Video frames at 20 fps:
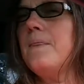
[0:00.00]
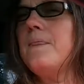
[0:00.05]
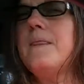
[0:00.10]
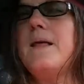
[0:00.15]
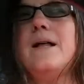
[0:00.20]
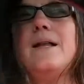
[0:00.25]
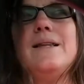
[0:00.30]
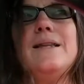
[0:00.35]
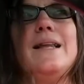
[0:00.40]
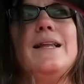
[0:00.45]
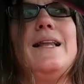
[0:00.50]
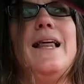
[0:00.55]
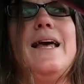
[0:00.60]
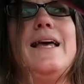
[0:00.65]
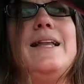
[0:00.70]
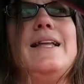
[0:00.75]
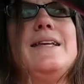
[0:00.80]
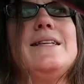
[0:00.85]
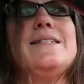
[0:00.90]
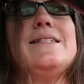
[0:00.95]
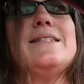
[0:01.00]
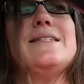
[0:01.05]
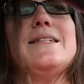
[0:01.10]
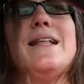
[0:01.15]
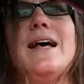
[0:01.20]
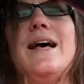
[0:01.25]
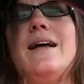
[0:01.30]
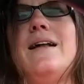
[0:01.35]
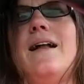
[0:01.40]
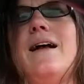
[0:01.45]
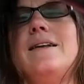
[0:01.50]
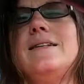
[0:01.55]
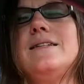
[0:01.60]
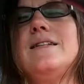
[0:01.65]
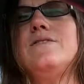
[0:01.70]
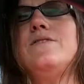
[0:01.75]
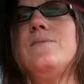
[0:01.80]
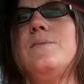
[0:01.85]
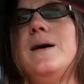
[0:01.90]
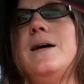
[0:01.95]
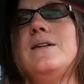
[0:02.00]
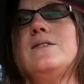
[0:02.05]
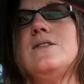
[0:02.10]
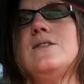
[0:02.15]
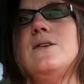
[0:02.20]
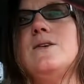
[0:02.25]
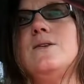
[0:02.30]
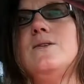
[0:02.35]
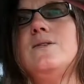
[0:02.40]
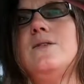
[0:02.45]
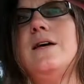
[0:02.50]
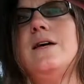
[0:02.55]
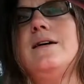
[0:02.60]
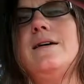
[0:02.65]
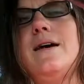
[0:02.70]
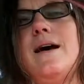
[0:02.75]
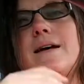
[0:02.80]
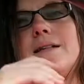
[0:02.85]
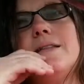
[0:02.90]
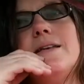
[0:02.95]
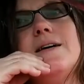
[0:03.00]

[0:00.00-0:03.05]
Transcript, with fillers: the, the ladies that I deliver mail to the, at